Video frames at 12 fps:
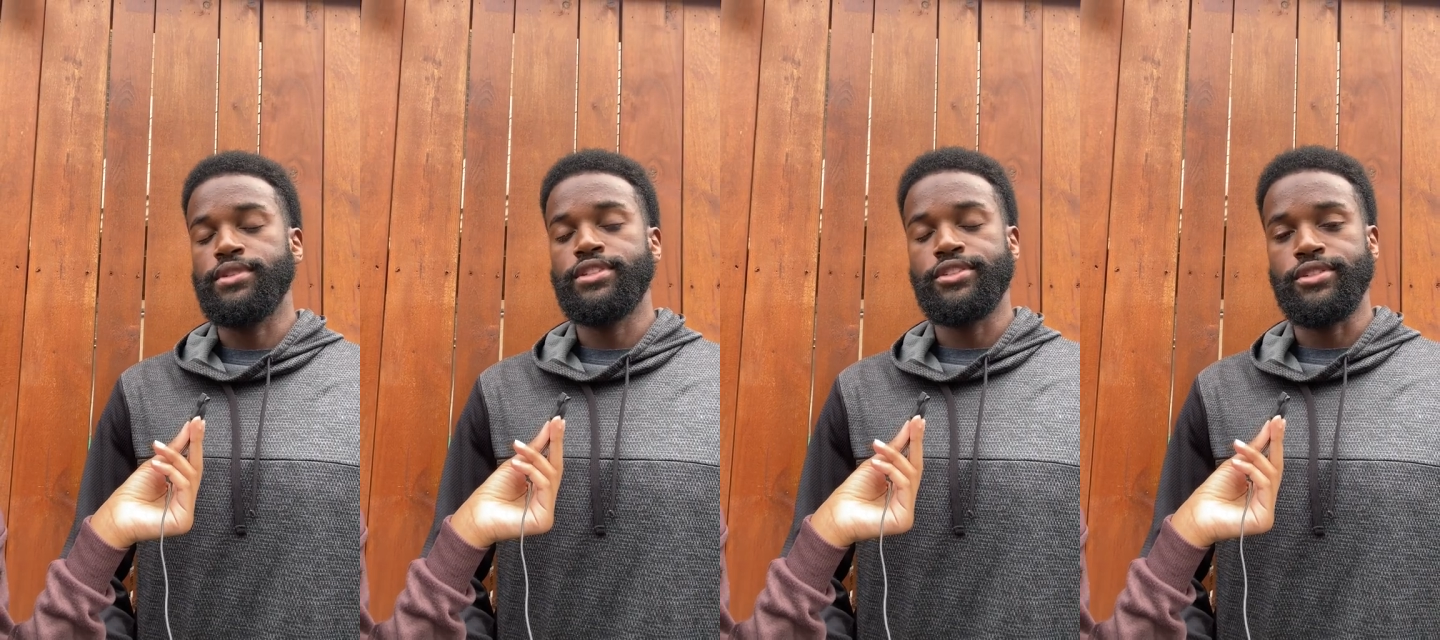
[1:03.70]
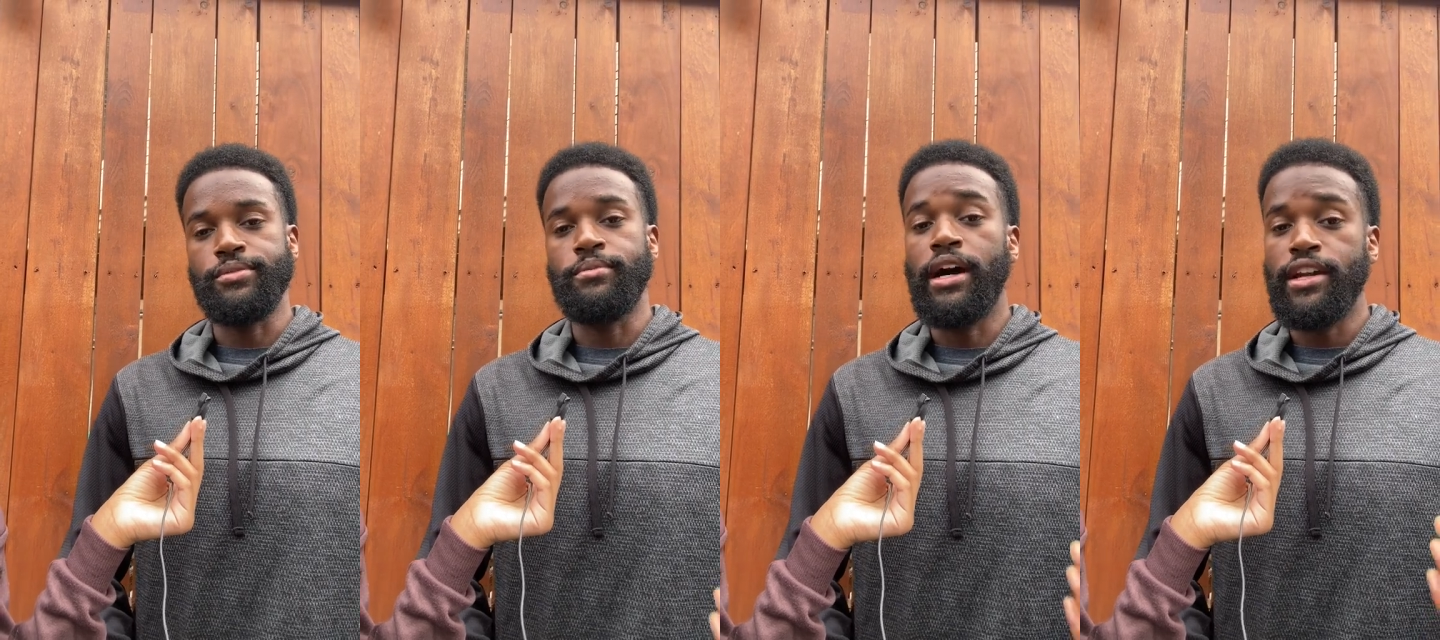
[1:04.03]
to
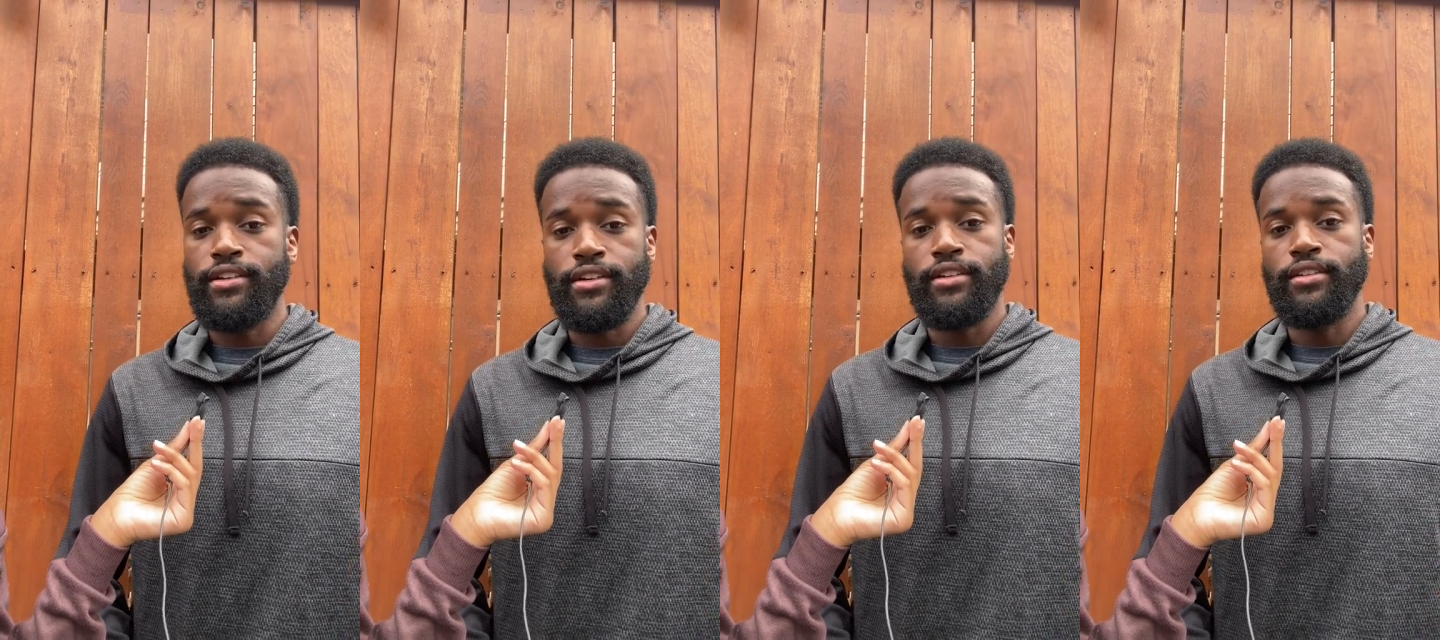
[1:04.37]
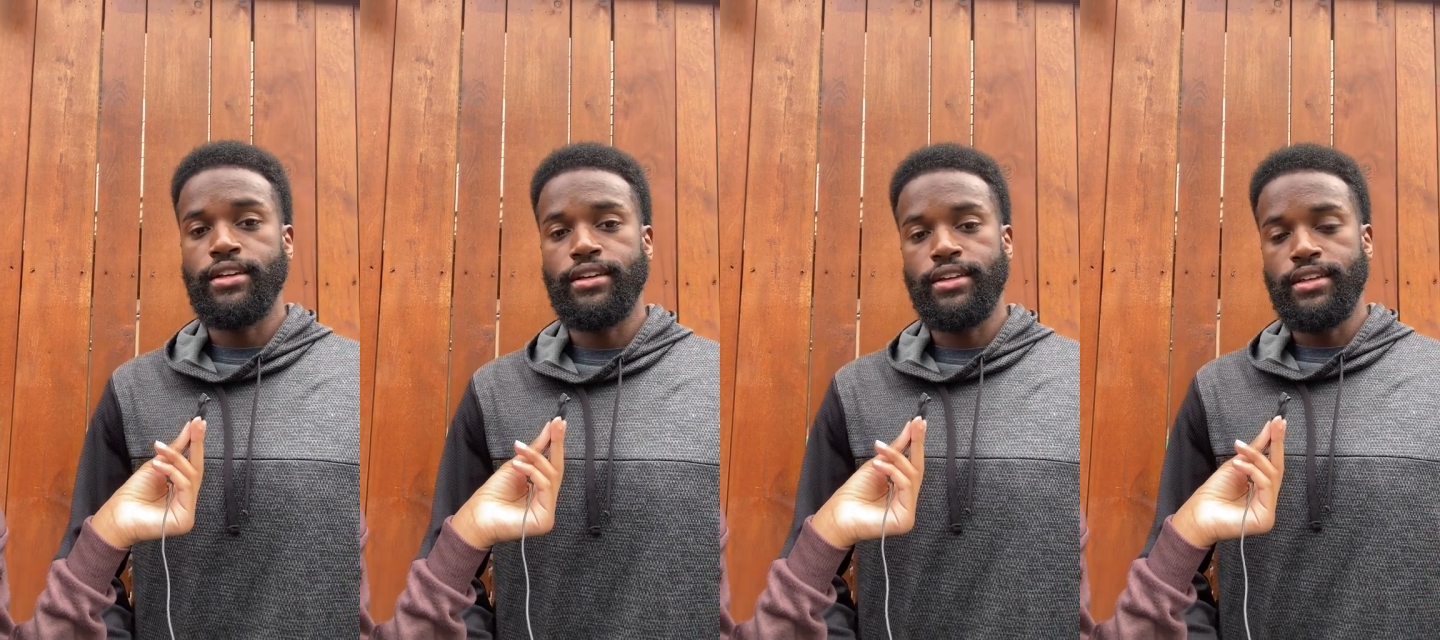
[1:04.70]
monitor
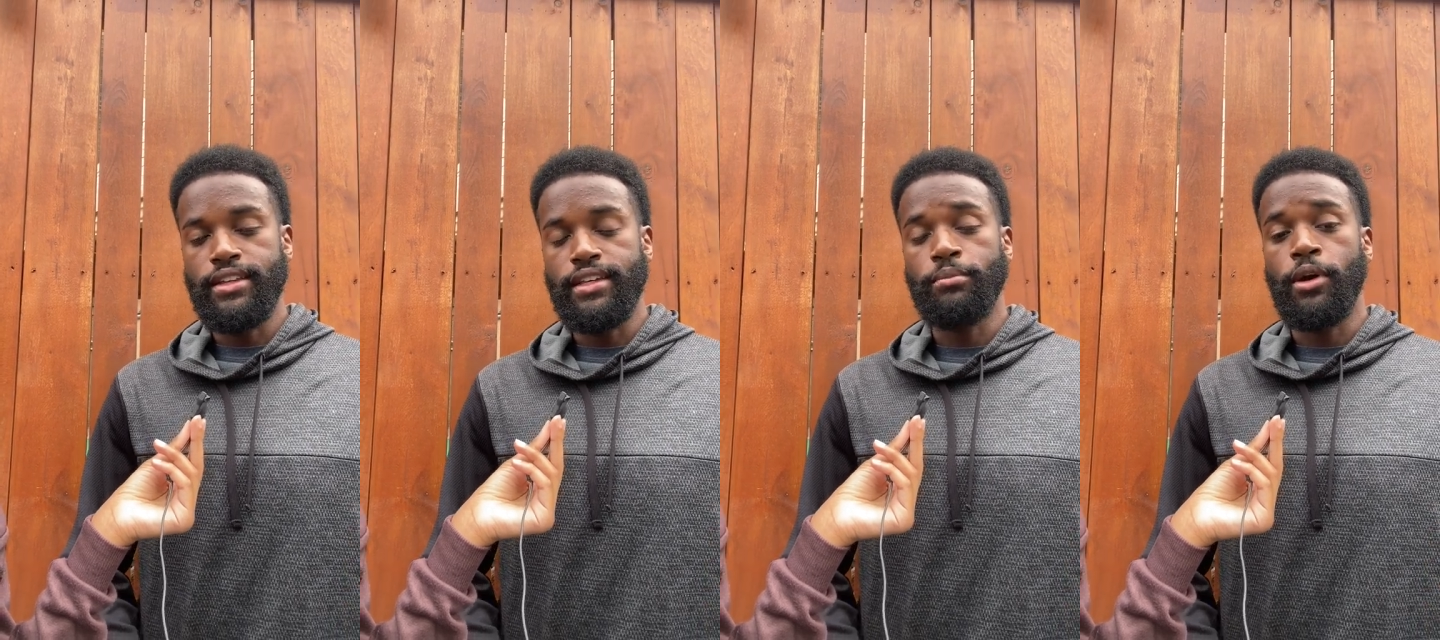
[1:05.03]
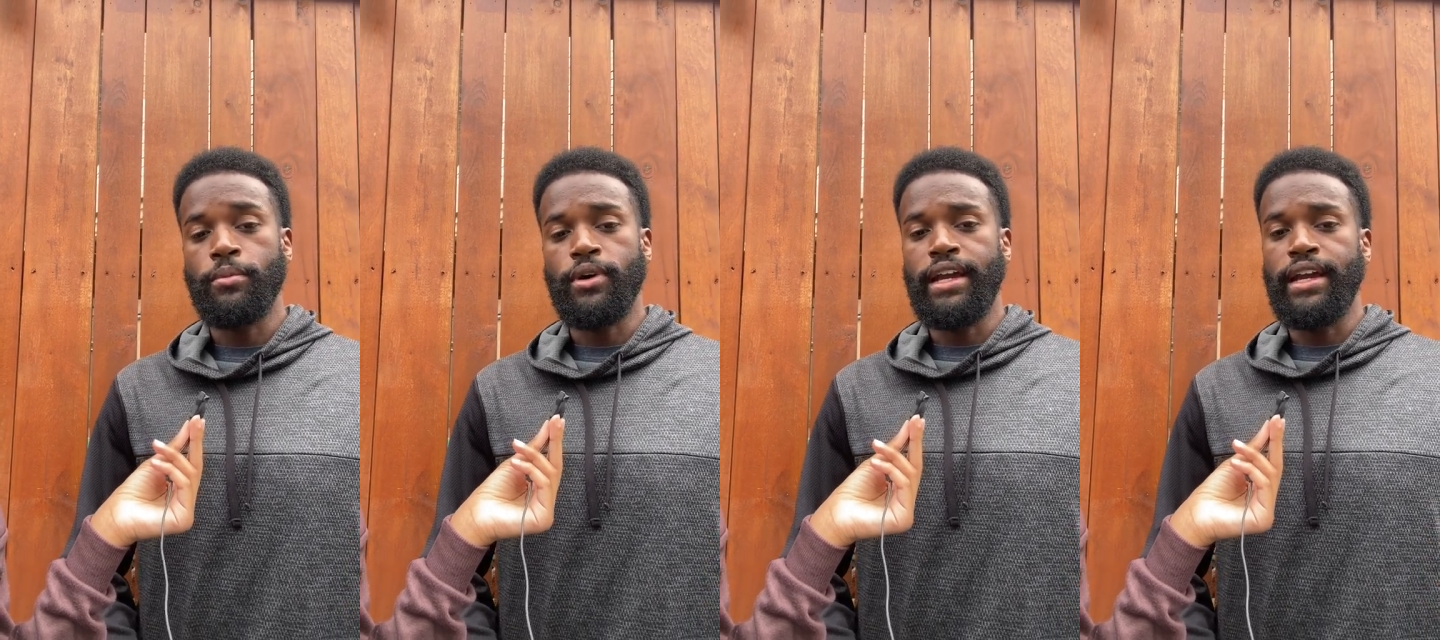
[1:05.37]
the
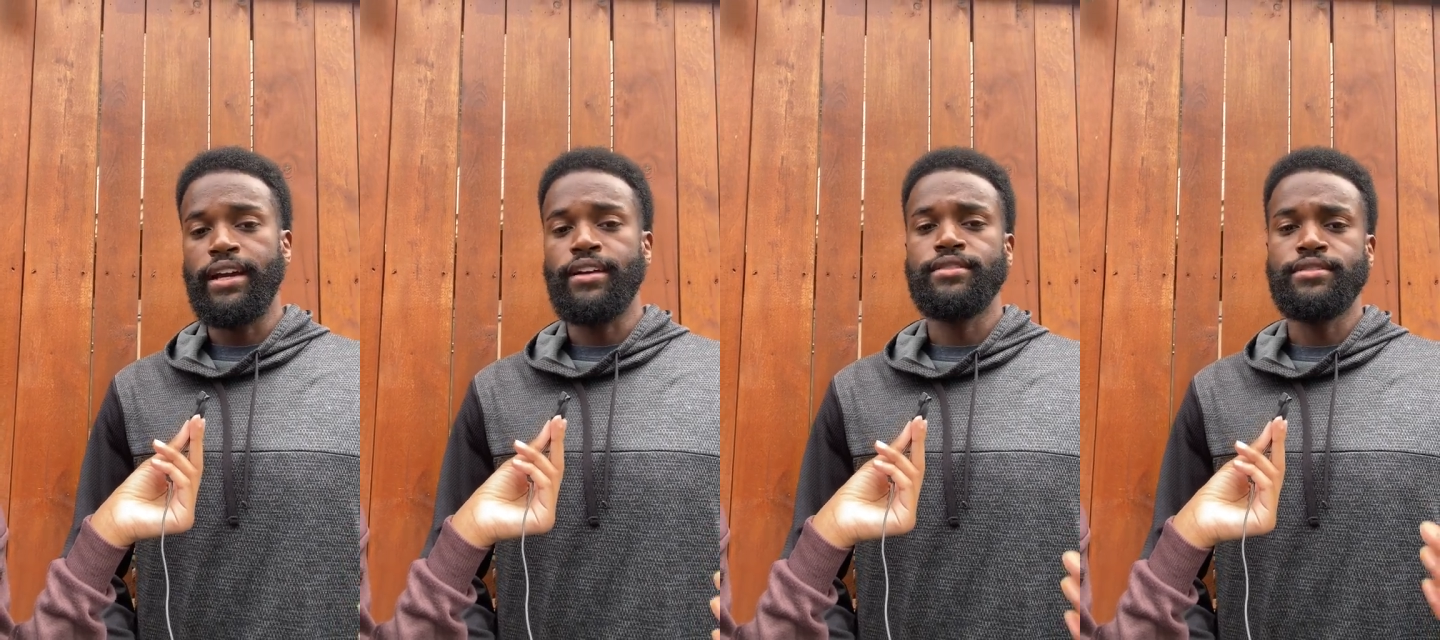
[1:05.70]
purple air